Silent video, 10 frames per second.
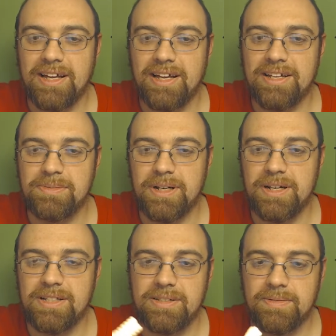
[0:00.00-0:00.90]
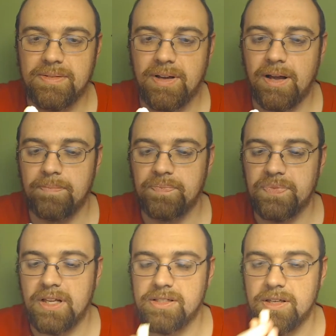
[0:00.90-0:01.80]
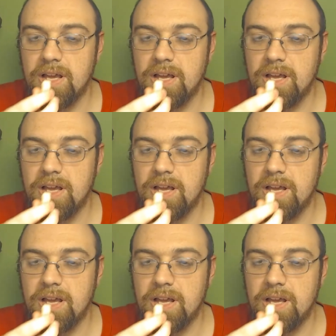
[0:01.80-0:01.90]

it is what it is. Let's see.